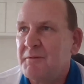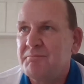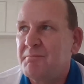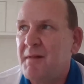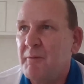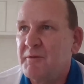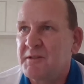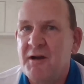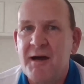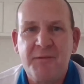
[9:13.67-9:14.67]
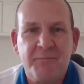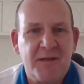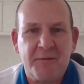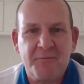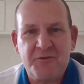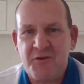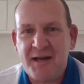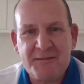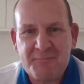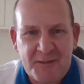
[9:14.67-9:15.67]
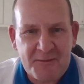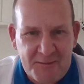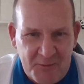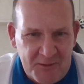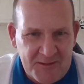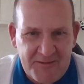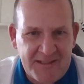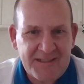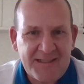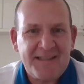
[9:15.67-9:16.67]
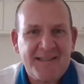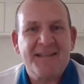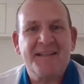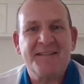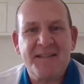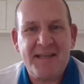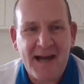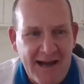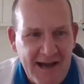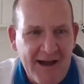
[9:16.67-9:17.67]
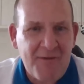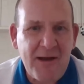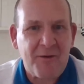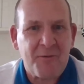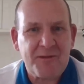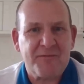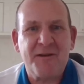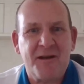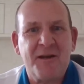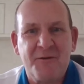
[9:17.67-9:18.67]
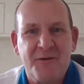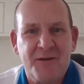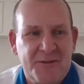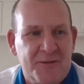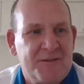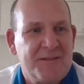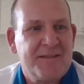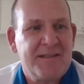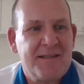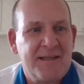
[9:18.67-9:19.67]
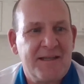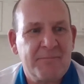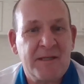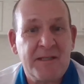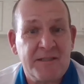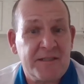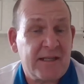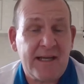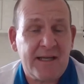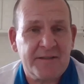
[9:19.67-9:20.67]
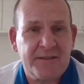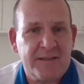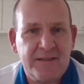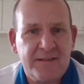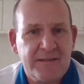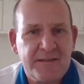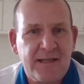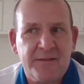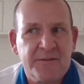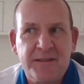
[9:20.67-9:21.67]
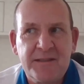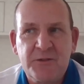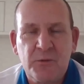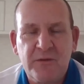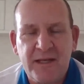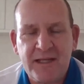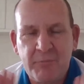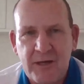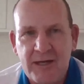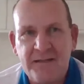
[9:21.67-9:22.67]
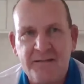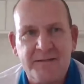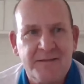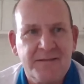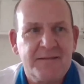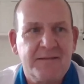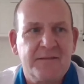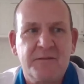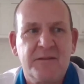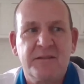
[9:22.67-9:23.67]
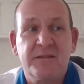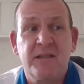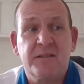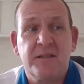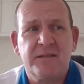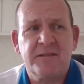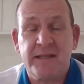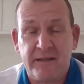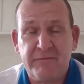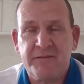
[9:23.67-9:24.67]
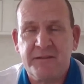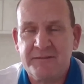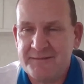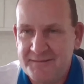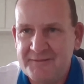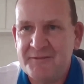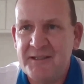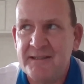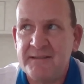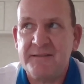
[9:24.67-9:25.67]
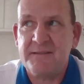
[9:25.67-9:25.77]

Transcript: I would grab them and I would drag them down the bowling green and say, I'll help you for an hour or two, because it's a guarantee. It's a guarantee. You don't think about anything. It's a gift. It really